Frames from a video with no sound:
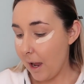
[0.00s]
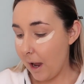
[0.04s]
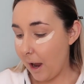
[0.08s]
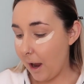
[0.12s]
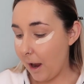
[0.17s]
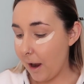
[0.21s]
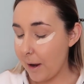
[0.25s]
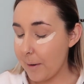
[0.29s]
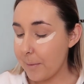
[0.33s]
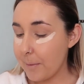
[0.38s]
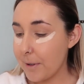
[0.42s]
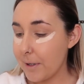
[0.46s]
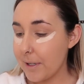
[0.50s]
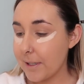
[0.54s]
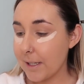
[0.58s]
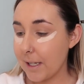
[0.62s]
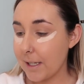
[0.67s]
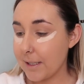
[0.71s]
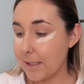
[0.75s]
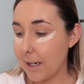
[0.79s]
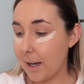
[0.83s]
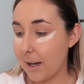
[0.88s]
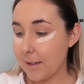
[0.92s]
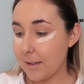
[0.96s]
I was
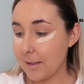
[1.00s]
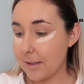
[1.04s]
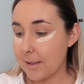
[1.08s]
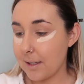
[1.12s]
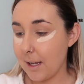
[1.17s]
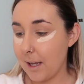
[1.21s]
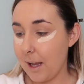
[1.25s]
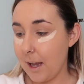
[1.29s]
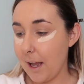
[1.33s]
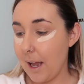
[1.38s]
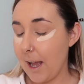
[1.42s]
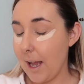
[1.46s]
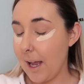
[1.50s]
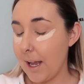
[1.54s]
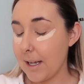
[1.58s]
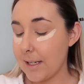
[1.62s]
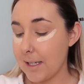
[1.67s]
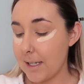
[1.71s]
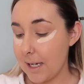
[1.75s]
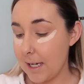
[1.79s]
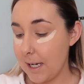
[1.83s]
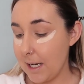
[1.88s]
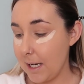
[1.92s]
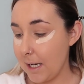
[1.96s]
a dancer
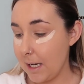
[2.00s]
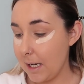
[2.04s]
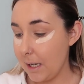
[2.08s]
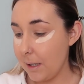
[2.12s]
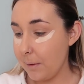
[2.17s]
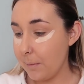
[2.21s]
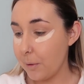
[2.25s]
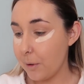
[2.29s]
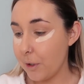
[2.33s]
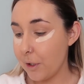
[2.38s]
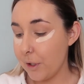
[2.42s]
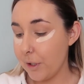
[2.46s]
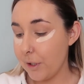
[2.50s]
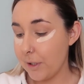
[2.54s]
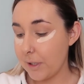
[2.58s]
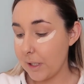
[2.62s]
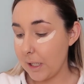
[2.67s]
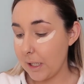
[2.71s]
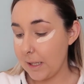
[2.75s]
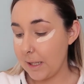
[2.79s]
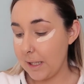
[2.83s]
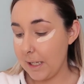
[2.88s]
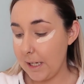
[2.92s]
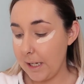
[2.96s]
and he was
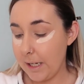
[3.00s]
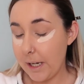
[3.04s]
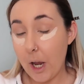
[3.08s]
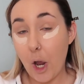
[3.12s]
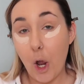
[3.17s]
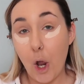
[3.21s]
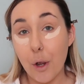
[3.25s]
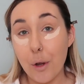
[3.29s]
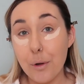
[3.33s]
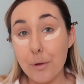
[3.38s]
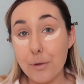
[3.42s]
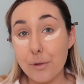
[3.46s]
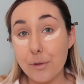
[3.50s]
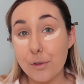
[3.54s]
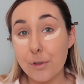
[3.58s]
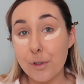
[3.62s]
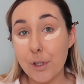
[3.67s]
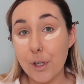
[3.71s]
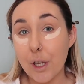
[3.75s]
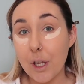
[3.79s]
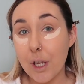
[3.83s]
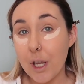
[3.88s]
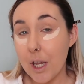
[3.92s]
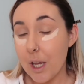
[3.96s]
the
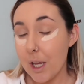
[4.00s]
host.